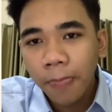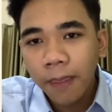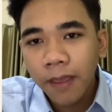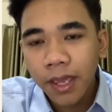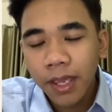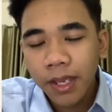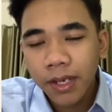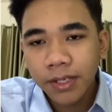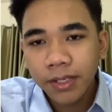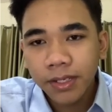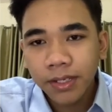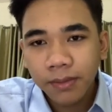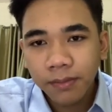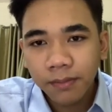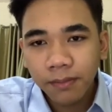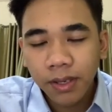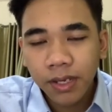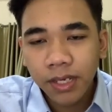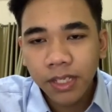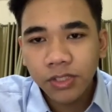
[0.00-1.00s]
and
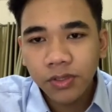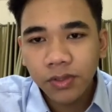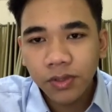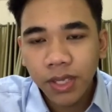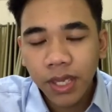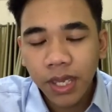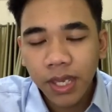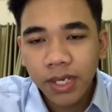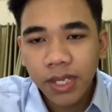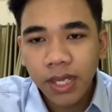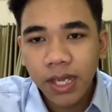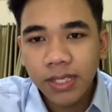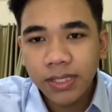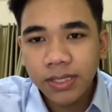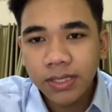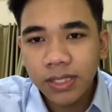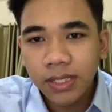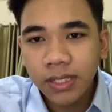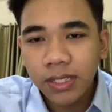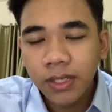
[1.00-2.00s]
managed to get the
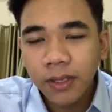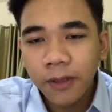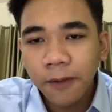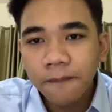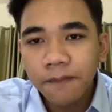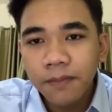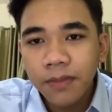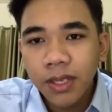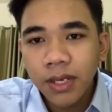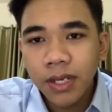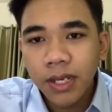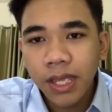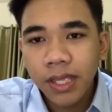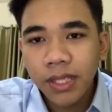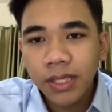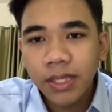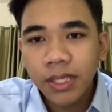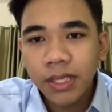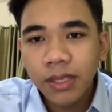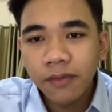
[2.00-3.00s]
answer
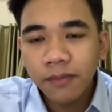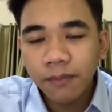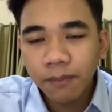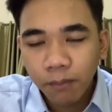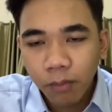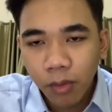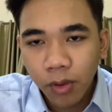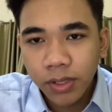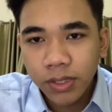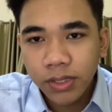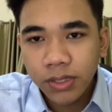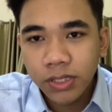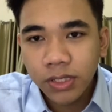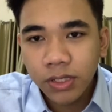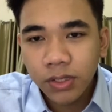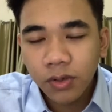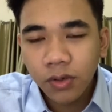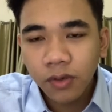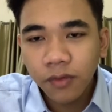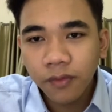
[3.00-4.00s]

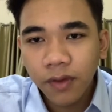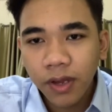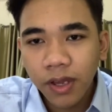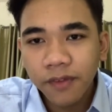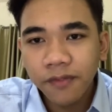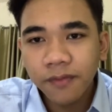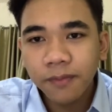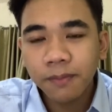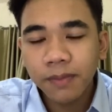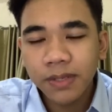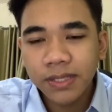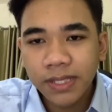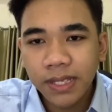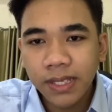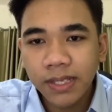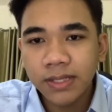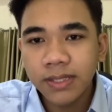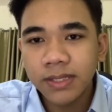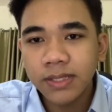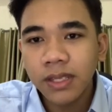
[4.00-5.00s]

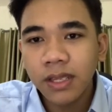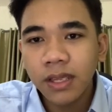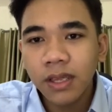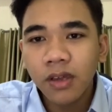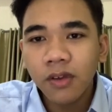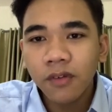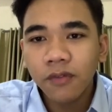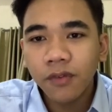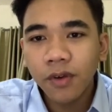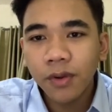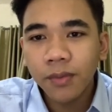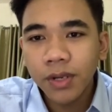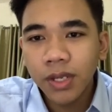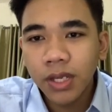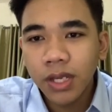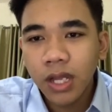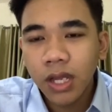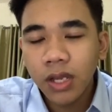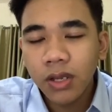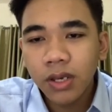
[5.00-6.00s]
90.05%. From
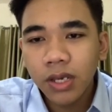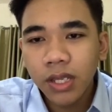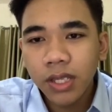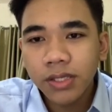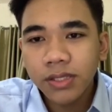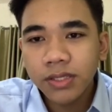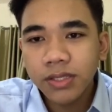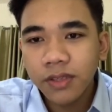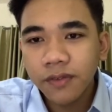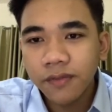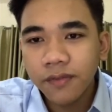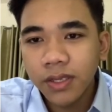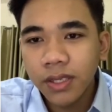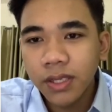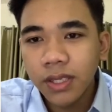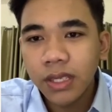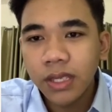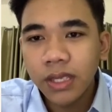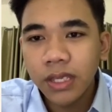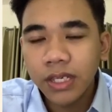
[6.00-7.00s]
the calculate
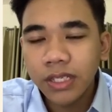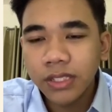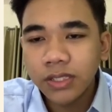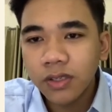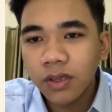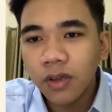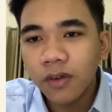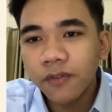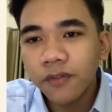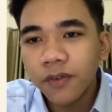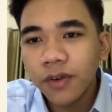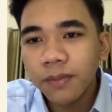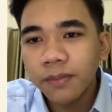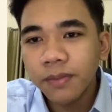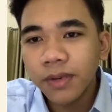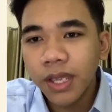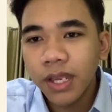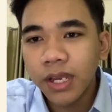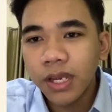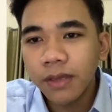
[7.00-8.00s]
CV, it is
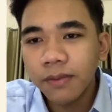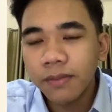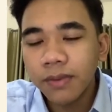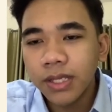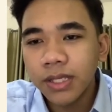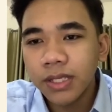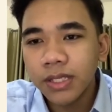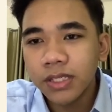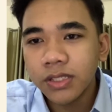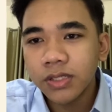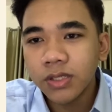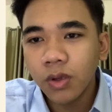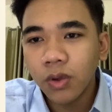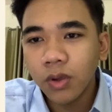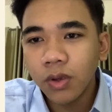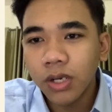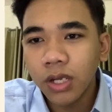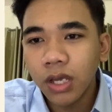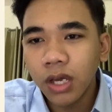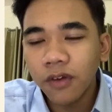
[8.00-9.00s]
confirmed that liabilities
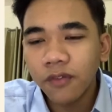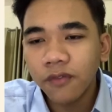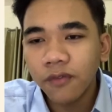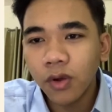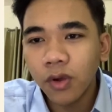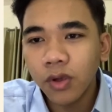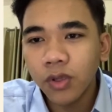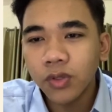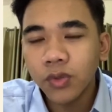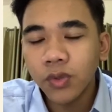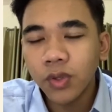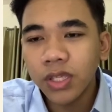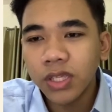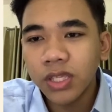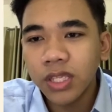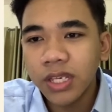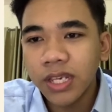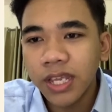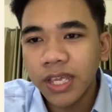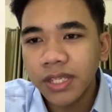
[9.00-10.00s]
Honda for
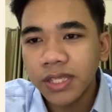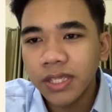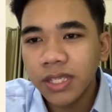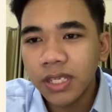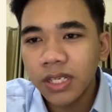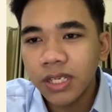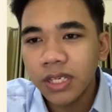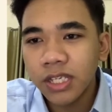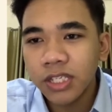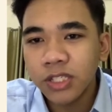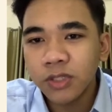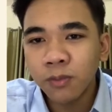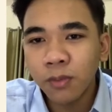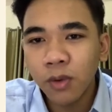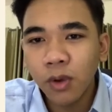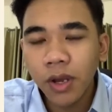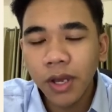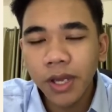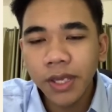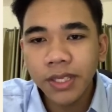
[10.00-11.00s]
2019 is
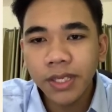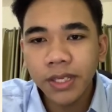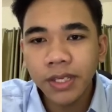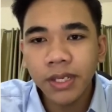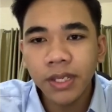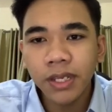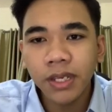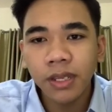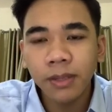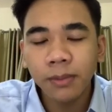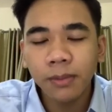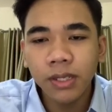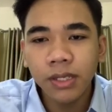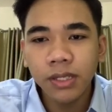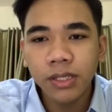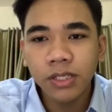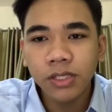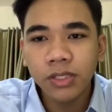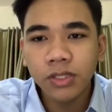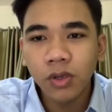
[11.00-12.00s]
more higher than
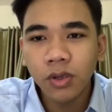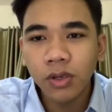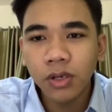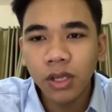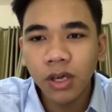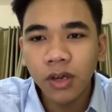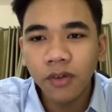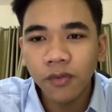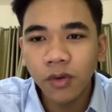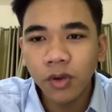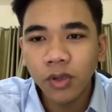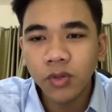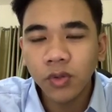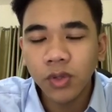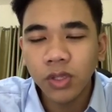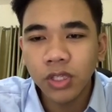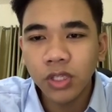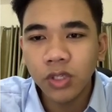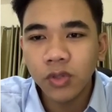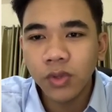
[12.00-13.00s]
liabilities Honda for
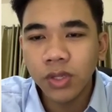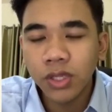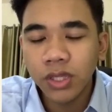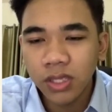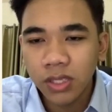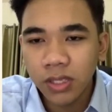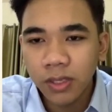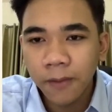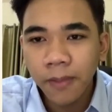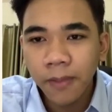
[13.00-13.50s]
2020,